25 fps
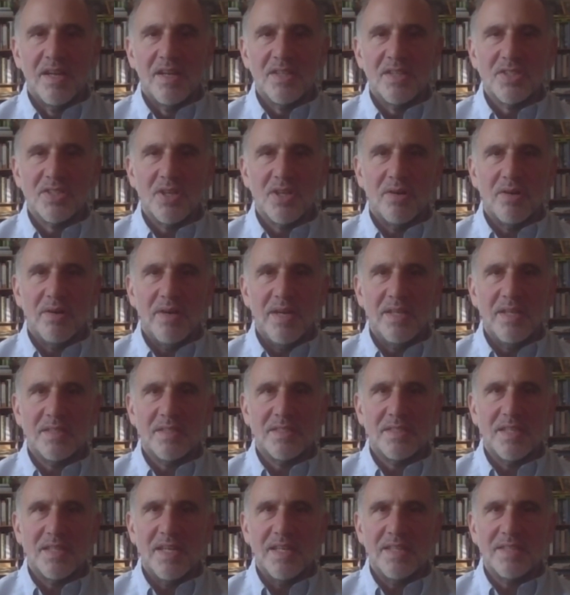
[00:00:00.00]
So
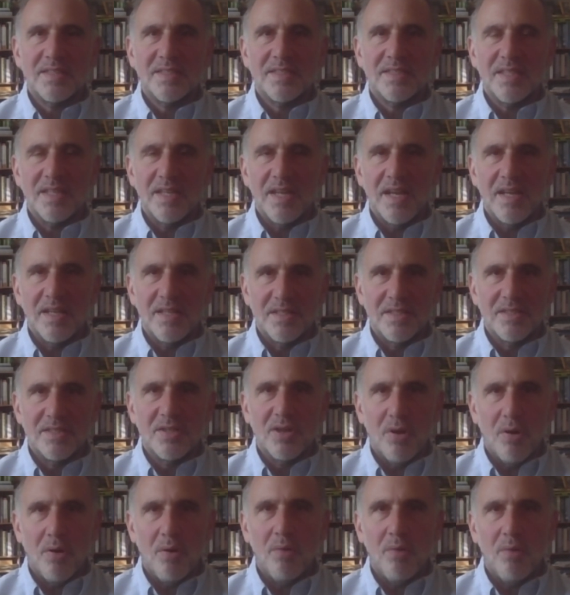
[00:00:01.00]
it's
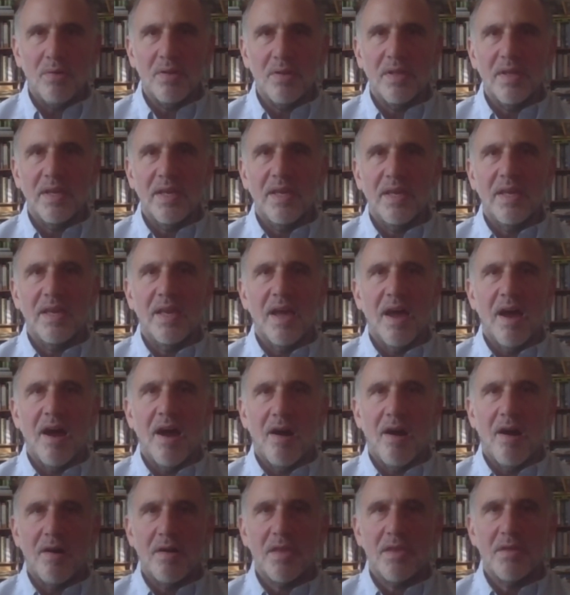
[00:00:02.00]
totally
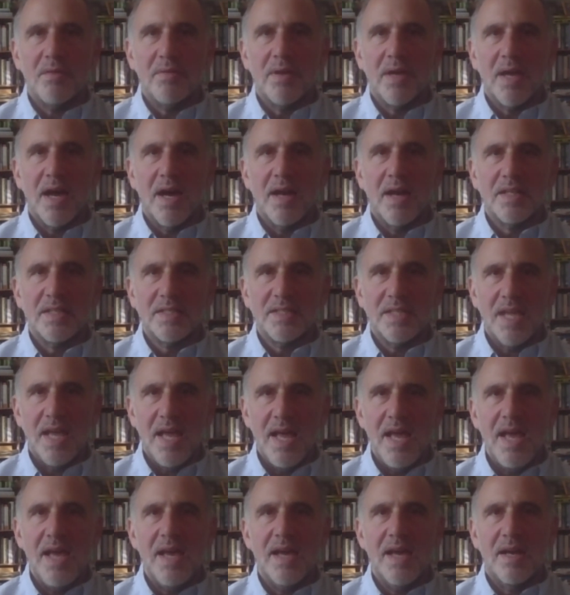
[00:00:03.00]
arguing on its
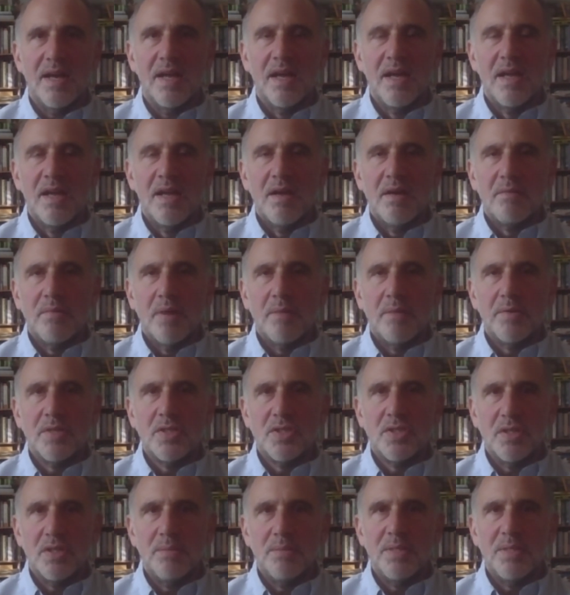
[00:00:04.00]
head when
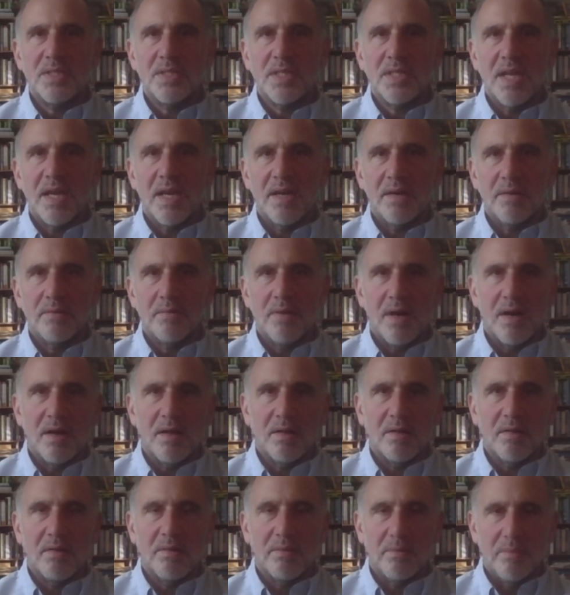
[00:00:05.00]
we should be saying,
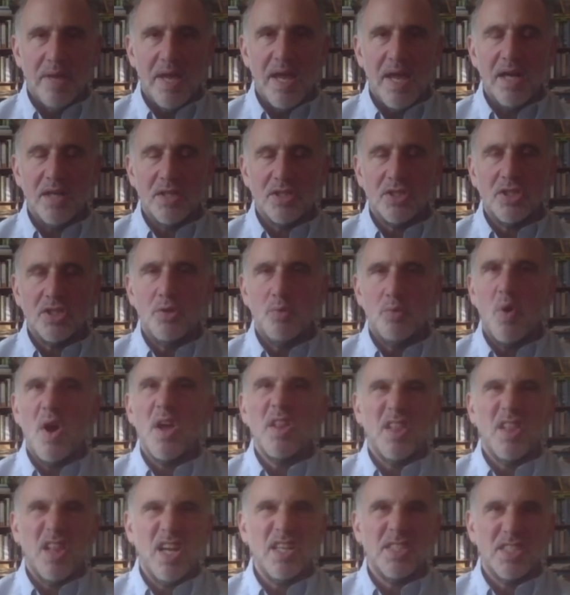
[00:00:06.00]
well, we actually
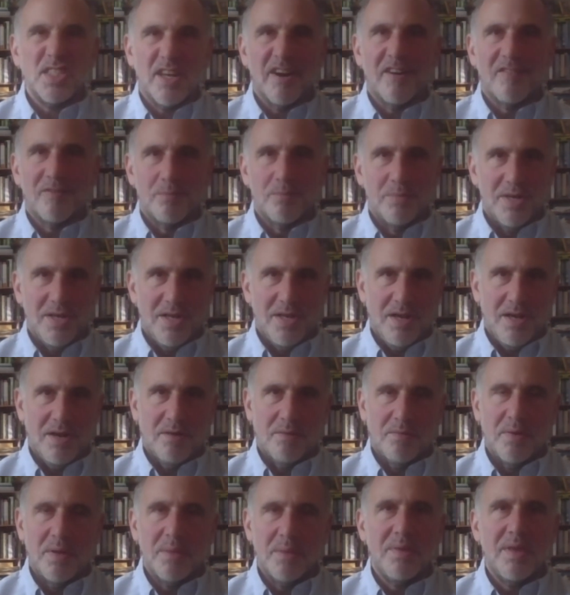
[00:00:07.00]
want less government
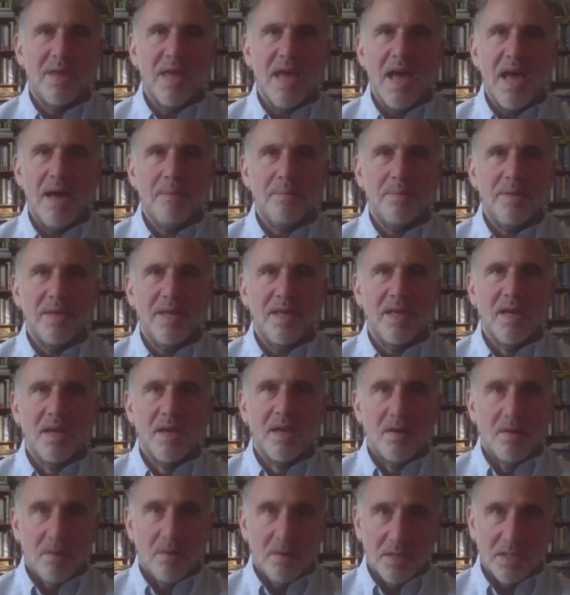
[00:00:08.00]
here. We'd be happy,
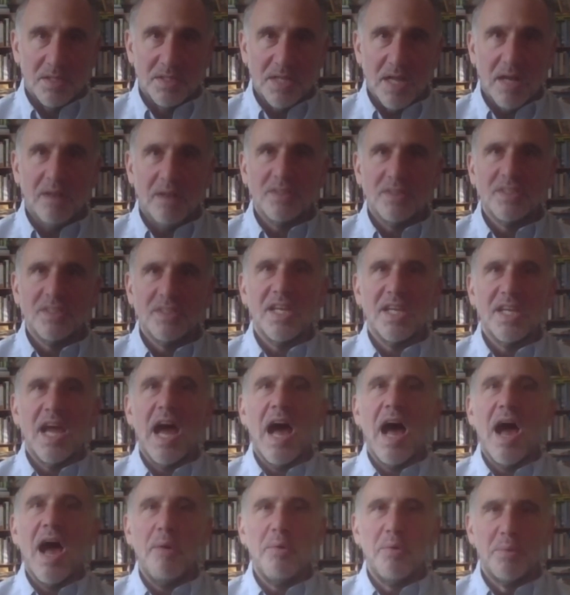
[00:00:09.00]
or at least I'll say
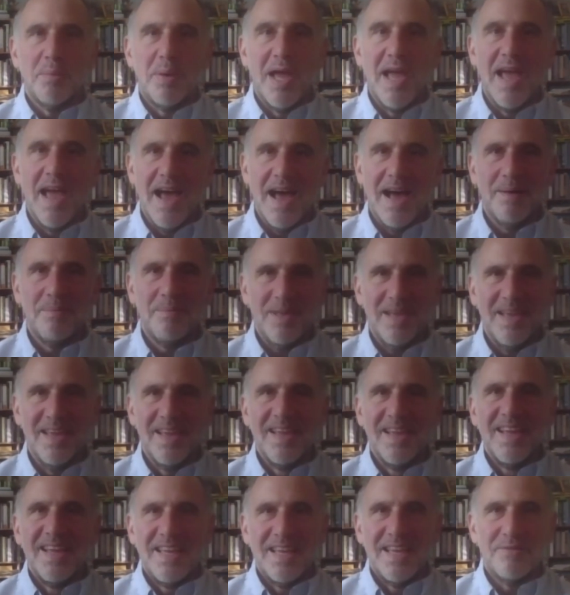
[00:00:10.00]
I would be happy,
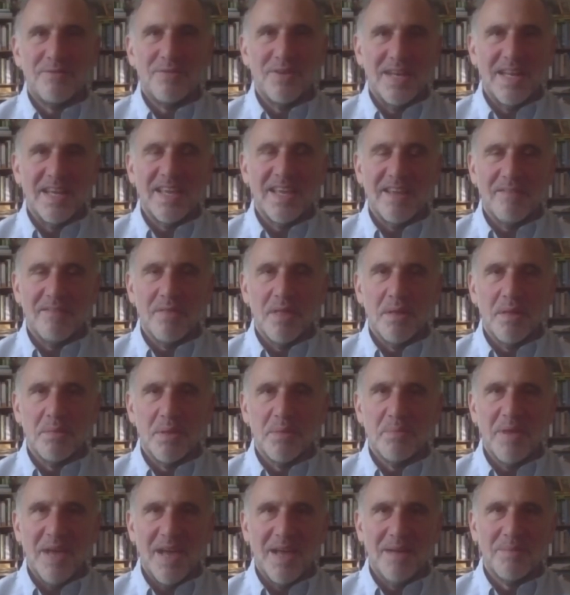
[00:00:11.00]
if we didn't give them
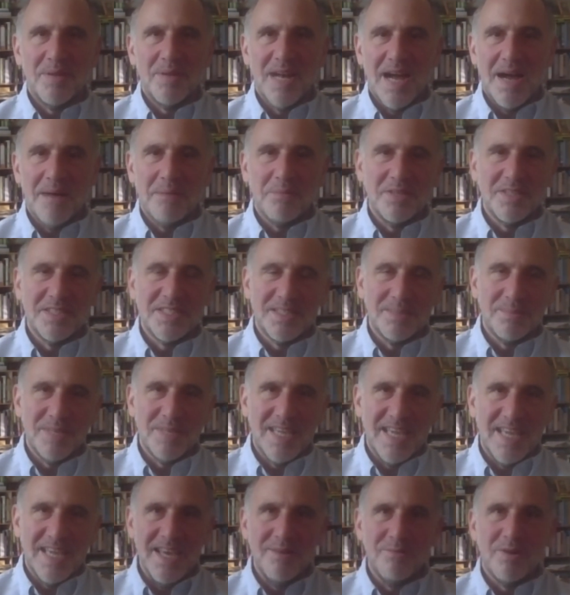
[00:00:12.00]
the patent monopolies to
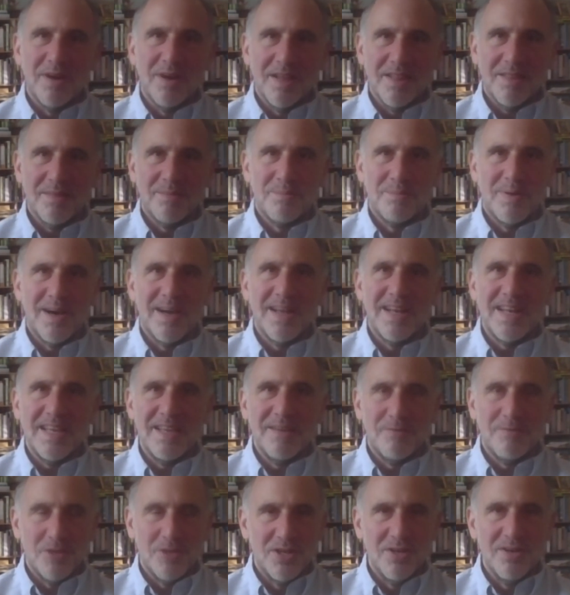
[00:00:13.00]
begin with. But
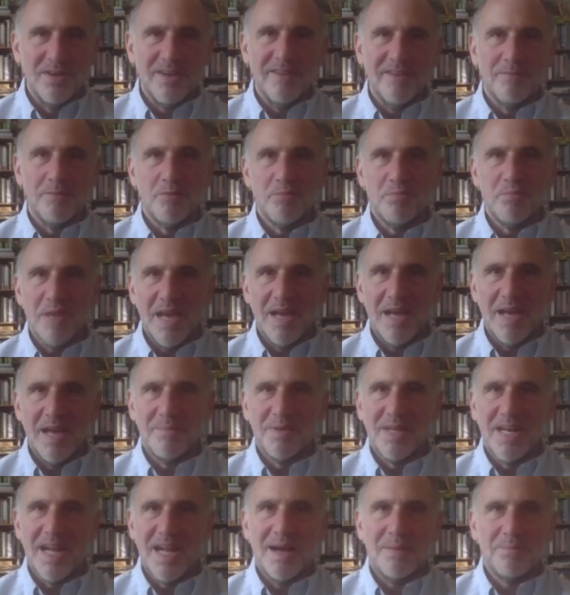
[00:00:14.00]
if you do give them a patent
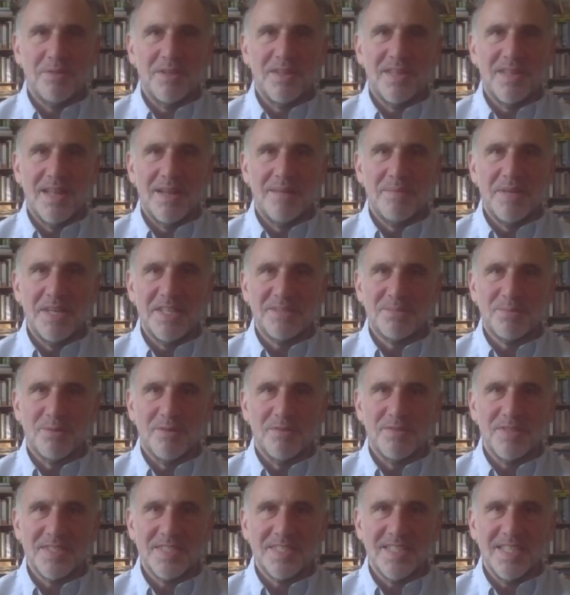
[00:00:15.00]
monopoly, that makes
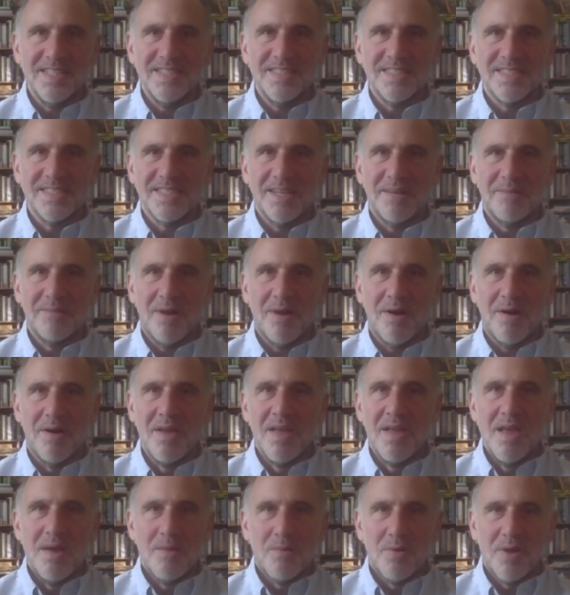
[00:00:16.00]
perfect sense to say, well,
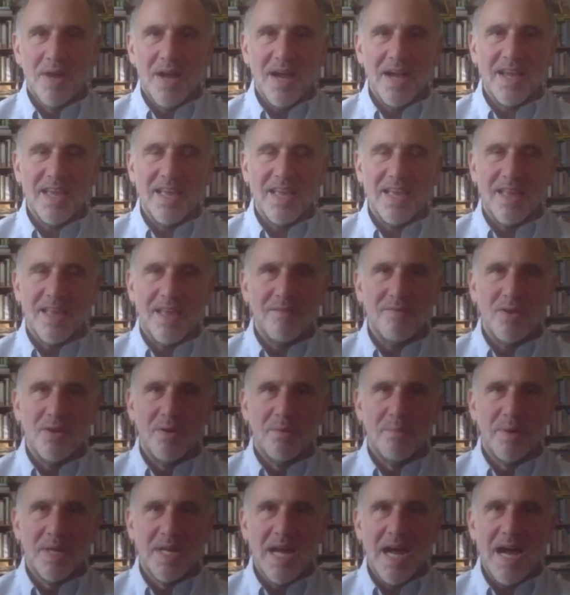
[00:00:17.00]
we're not going to give you
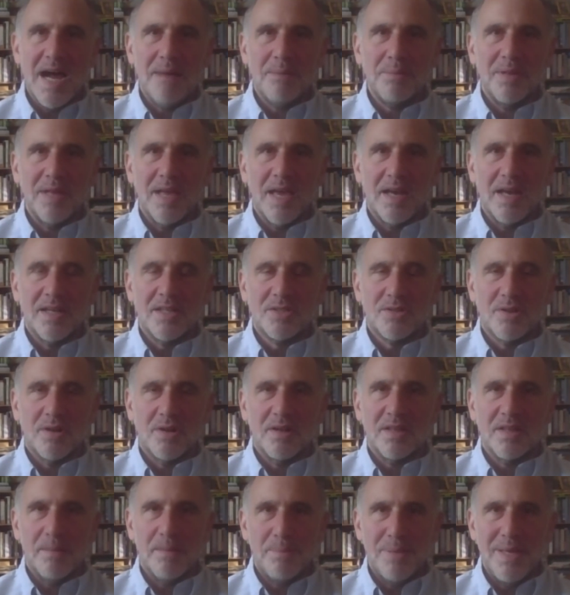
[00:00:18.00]
a monopoly on a
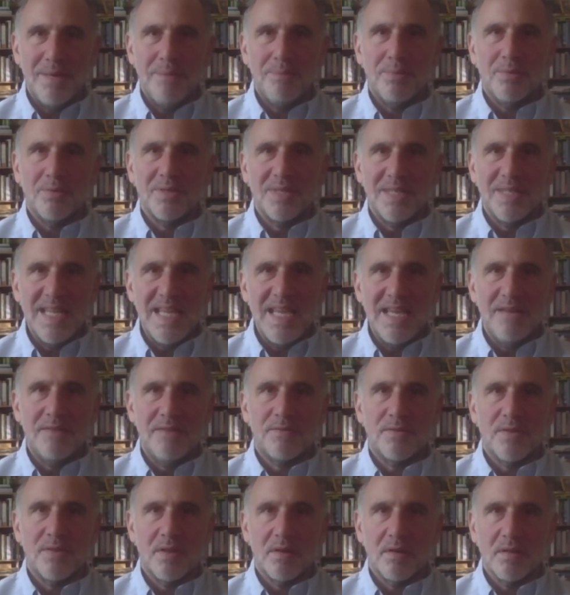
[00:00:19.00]
drug that people
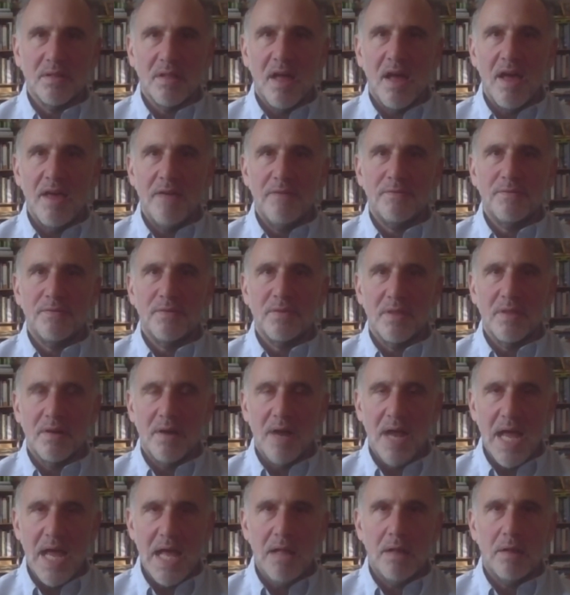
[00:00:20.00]
need for their life, for
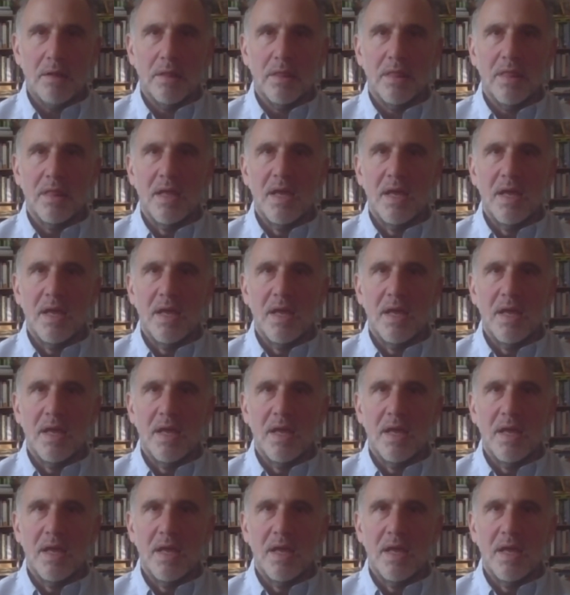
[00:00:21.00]
their health,